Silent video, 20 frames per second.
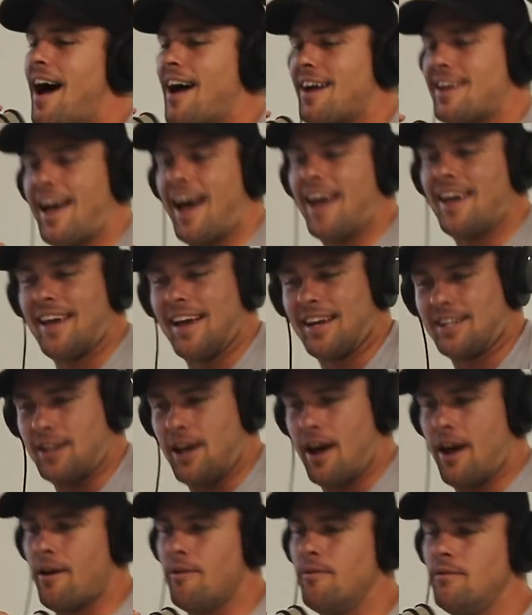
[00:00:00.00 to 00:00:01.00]
okay, yeah.
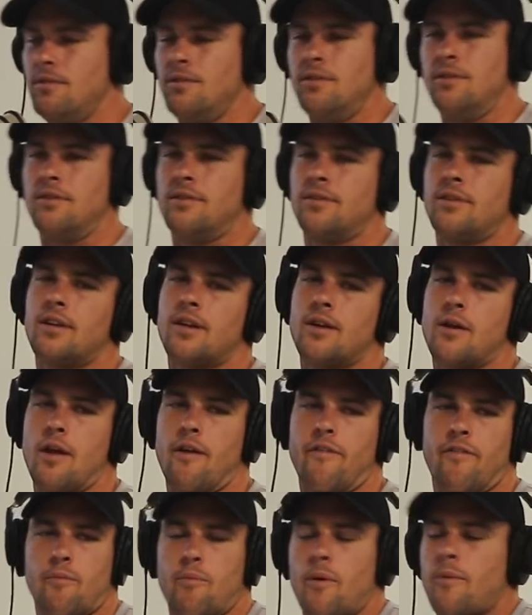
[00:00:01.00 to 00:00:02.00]
So
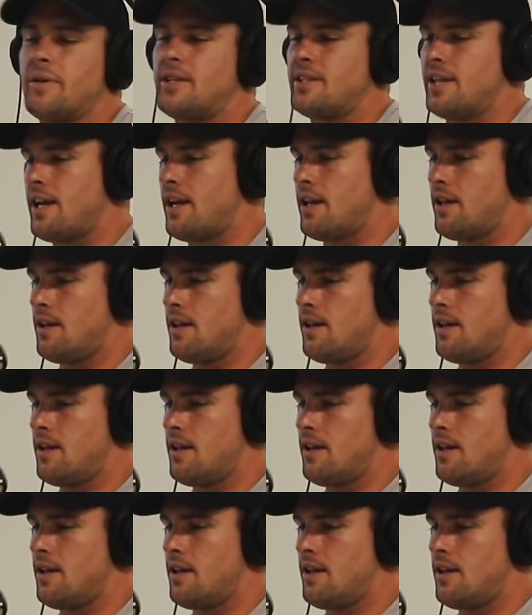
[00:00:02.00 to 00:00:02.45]
you've probably seen it.